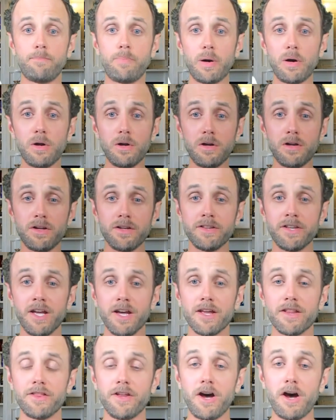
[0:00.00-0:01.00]

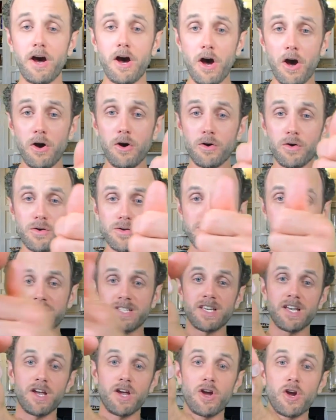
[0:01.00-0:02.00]
pulled the
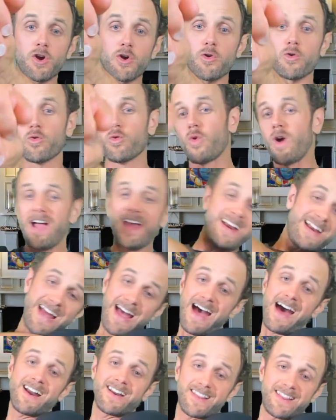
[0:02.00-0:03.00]
hose right
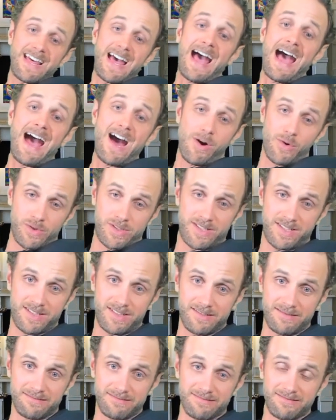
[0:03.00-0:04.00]
out of the
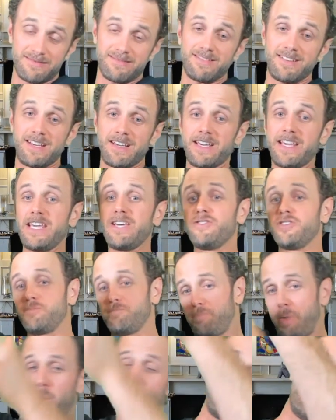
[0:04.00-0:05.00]
house. He
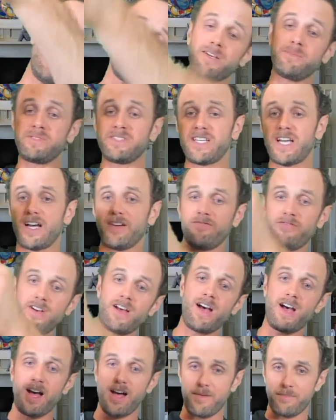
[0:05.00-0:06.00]
was pulling
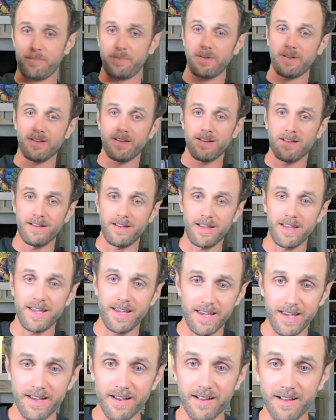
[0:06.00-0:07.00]
himself up
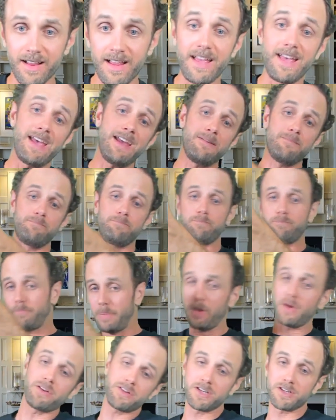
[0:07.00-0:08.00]
a hill and
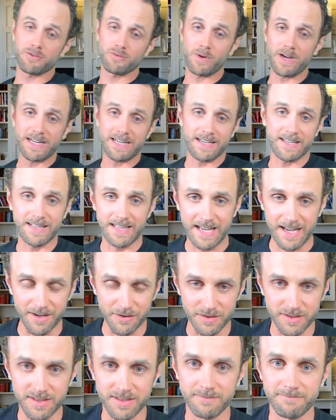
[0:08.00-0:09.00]
pulled it right out of the
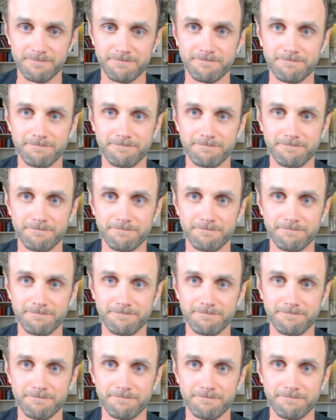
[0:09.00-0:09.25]
house.